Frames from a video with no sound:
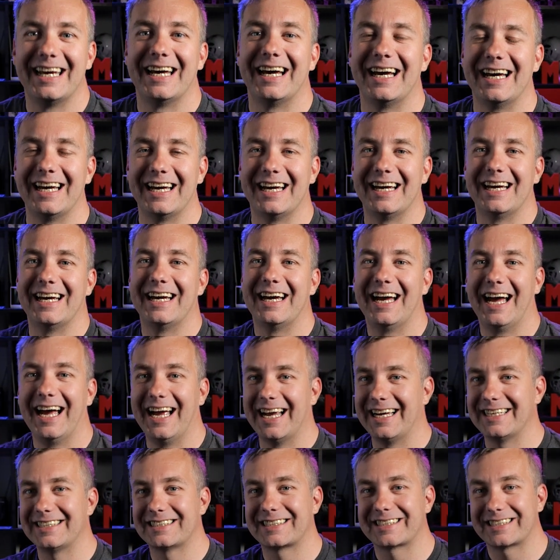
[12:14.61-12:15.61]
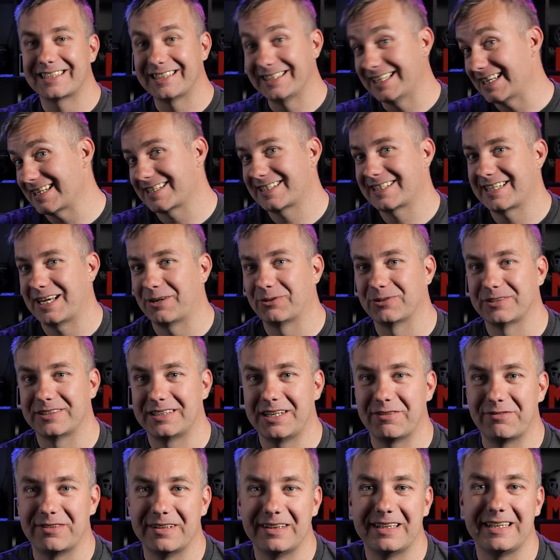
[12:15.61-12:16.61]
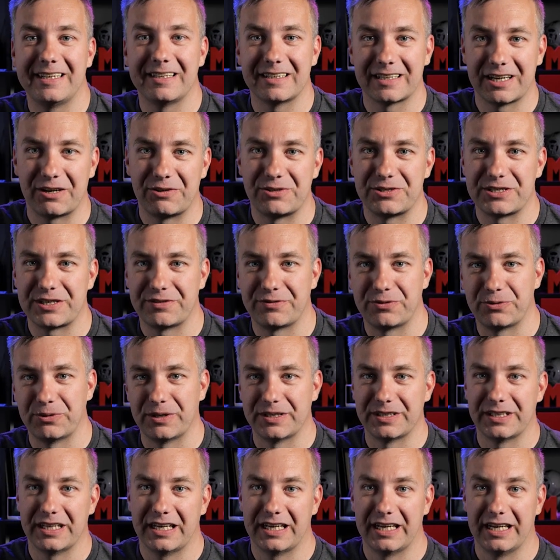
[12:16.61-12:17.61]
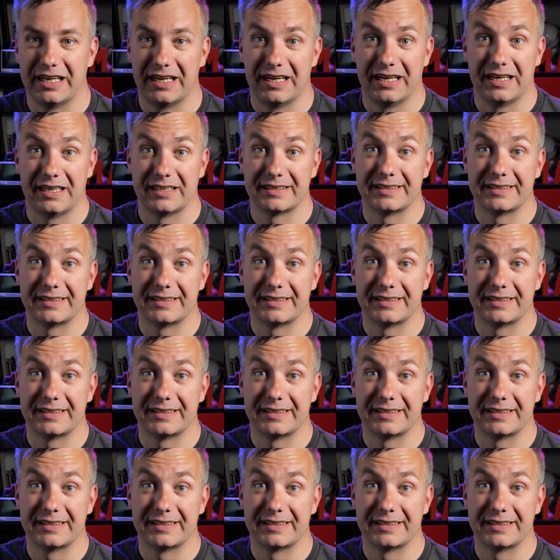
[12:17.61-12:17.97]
Uh, and yes, I would definitely encourage everyone uh,